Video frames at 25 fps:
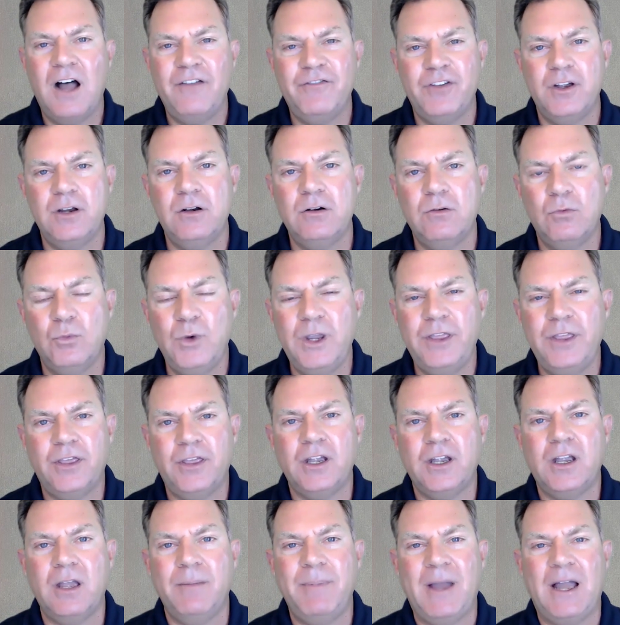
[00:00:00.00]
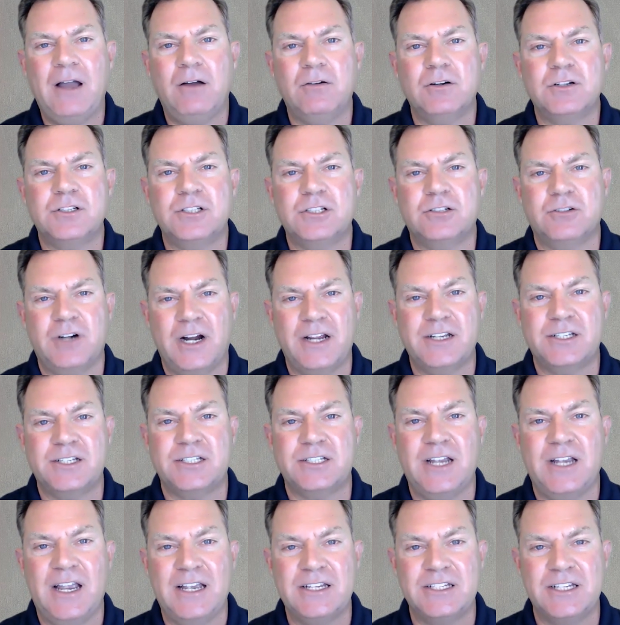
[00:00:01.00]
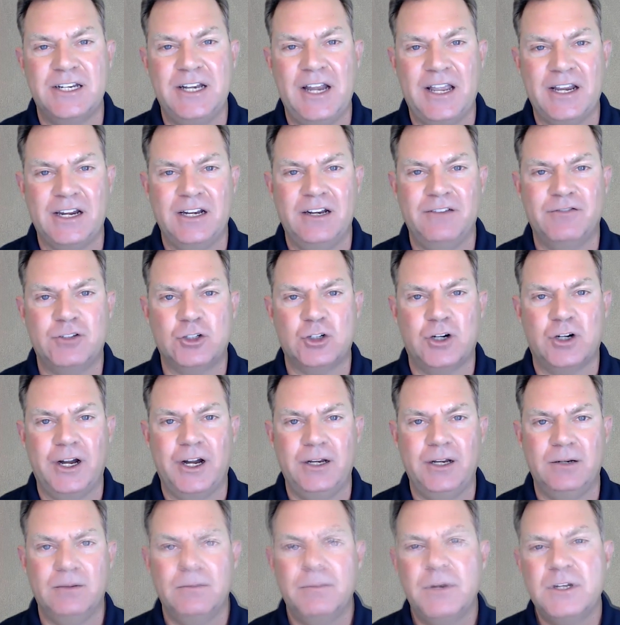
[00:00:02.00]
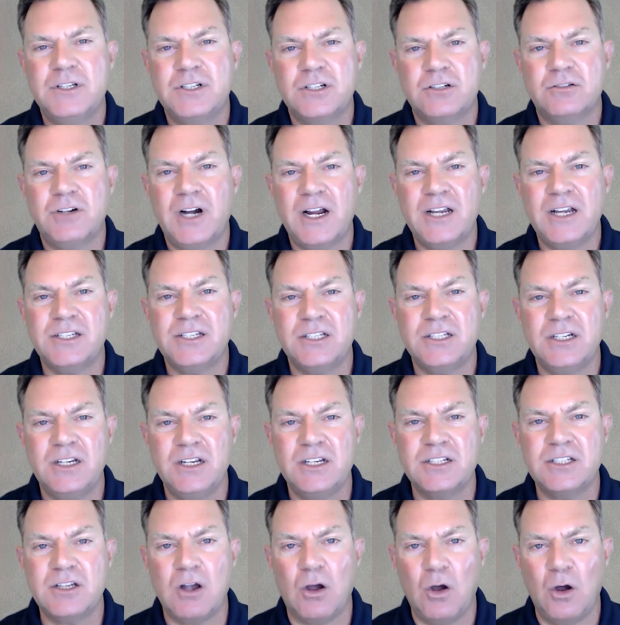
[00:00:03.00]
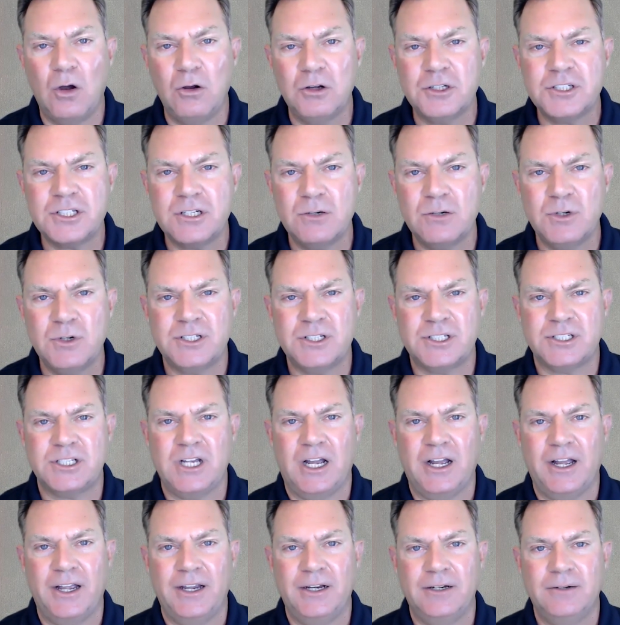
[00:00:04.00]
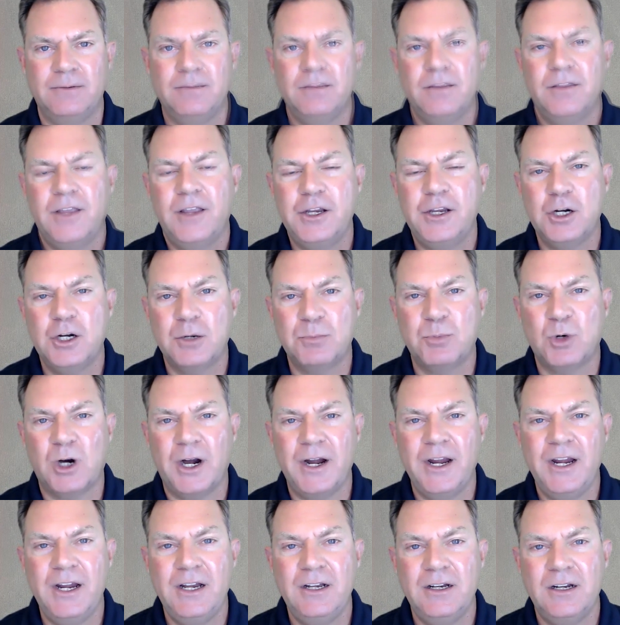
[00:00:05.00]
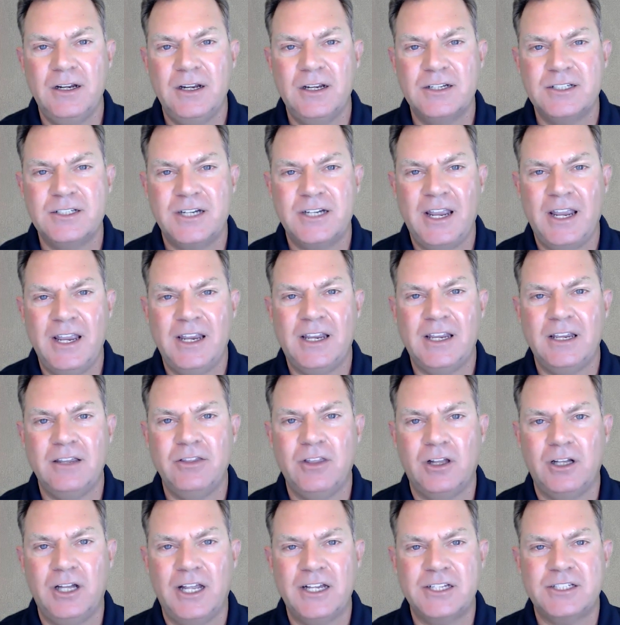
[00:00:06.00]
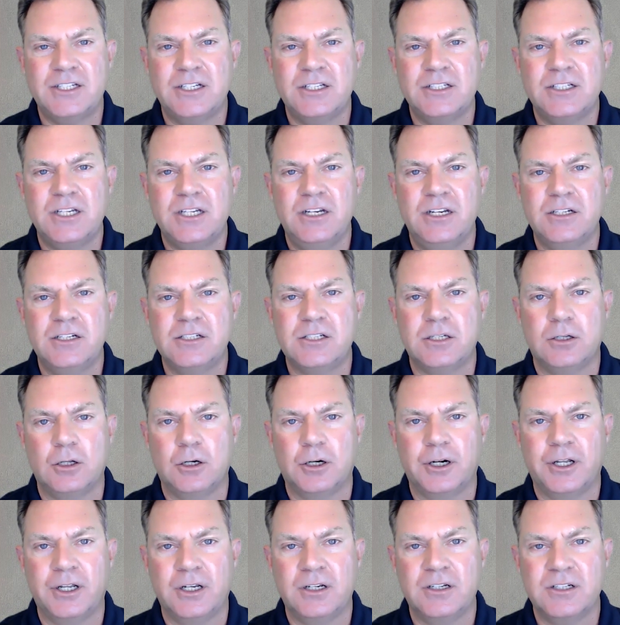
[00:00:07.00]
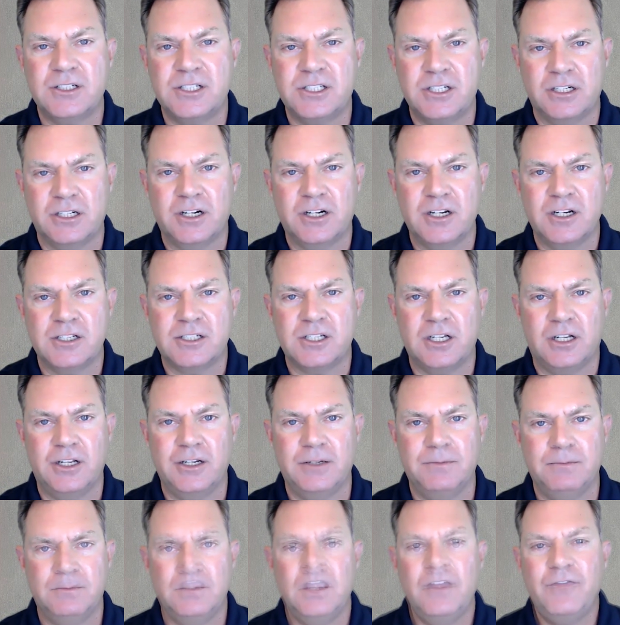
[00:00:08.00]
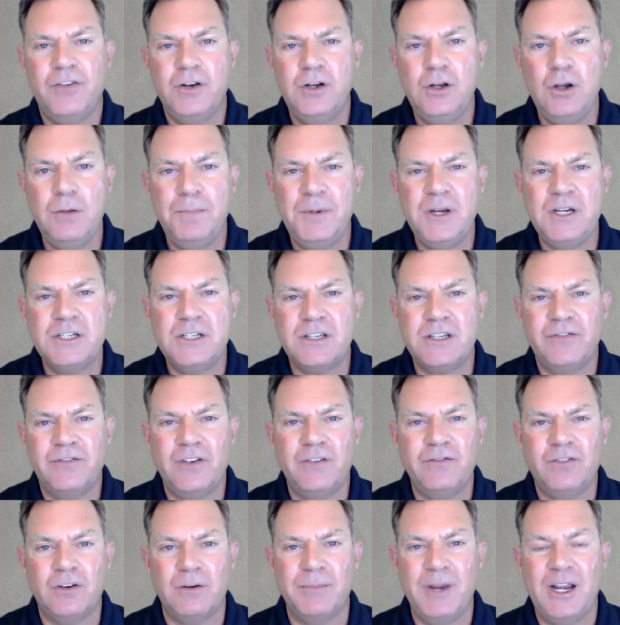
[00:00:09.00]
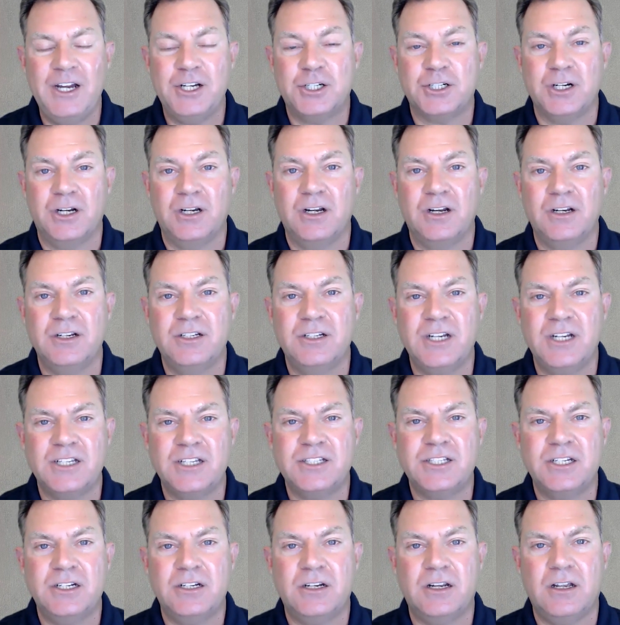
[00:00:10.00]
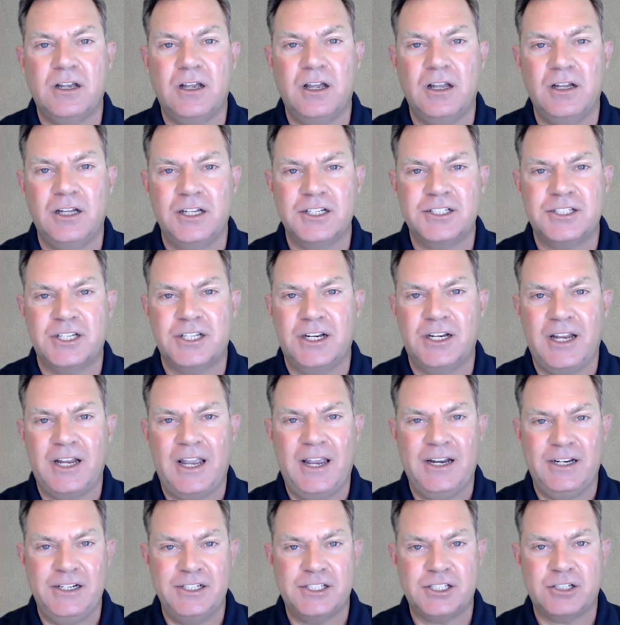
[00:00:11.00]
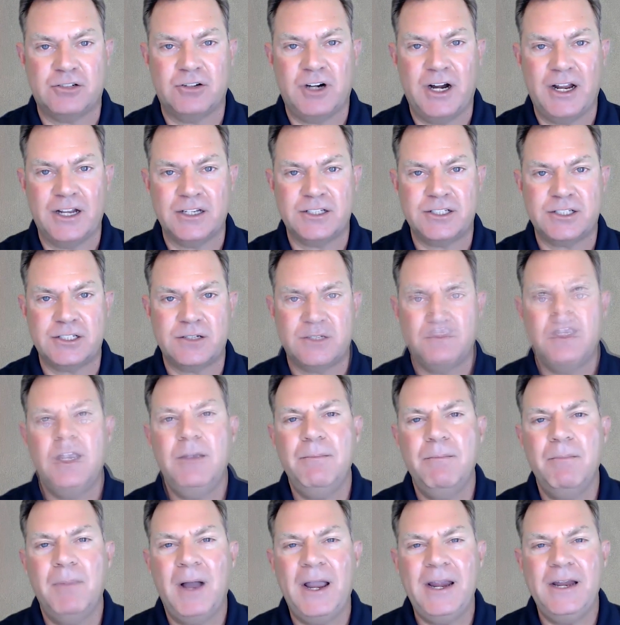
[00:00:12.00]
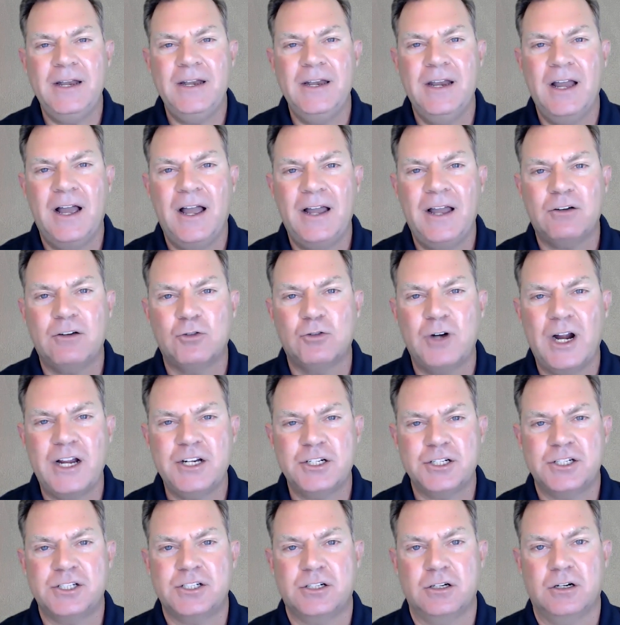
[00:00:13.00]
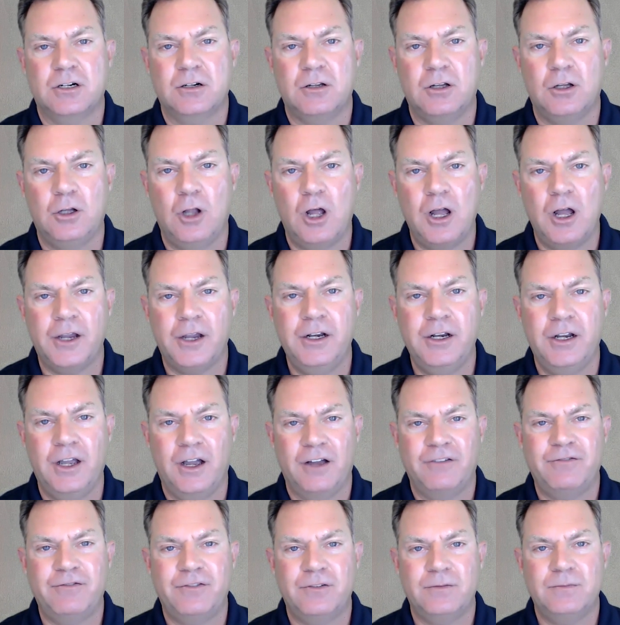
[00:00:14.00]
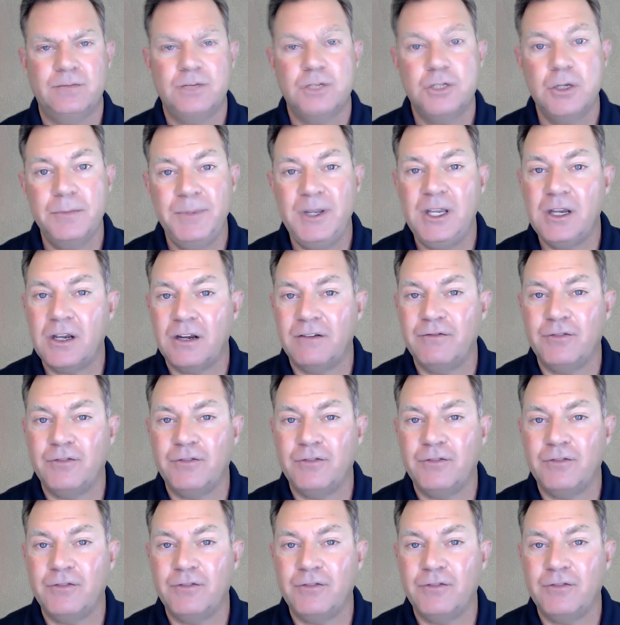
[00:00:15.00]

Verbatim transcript: Often we think about stress as a negative trait, but stress is also a sign that your brain is taking the lessons it is learning seriously. If a new piece of information doesn't elicit any stress, it might not register long enough to be